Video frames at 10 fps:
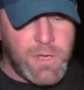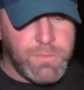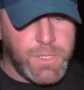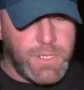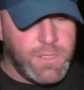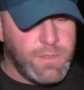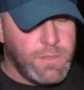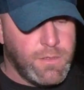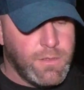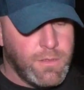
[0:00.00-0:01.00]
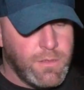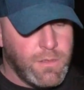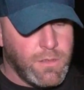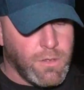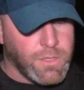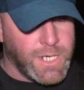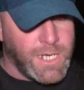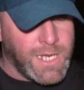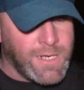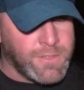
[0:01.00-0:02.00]
output. Hold it in
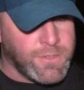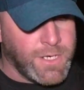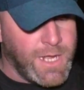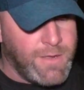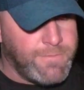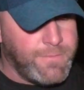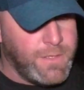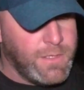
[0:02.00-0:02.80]
again to turn it off.